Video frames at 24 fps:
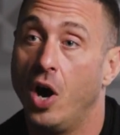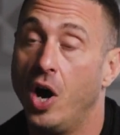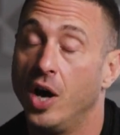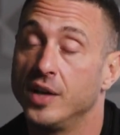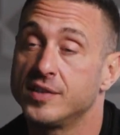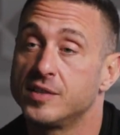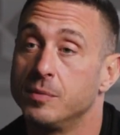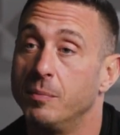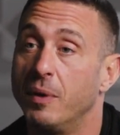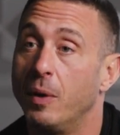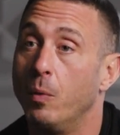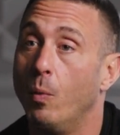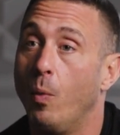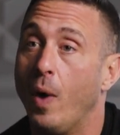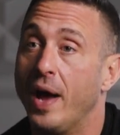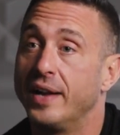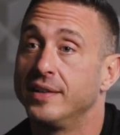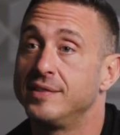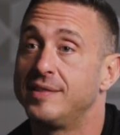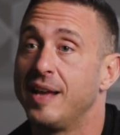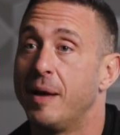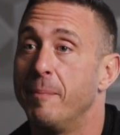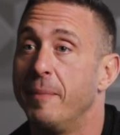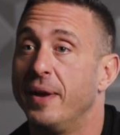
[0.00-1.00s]
Awesome. And why
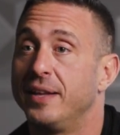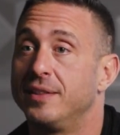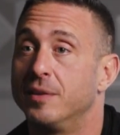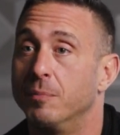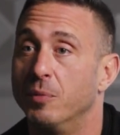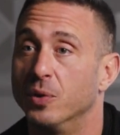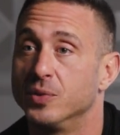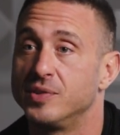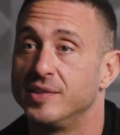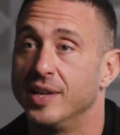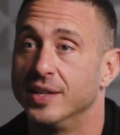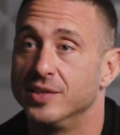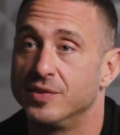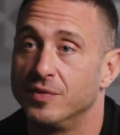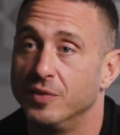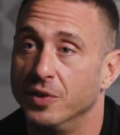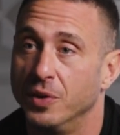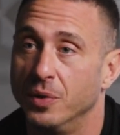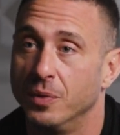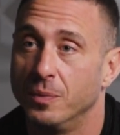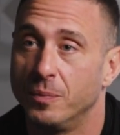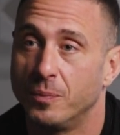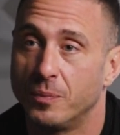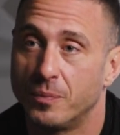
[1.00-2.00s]
does that make the most sense for you?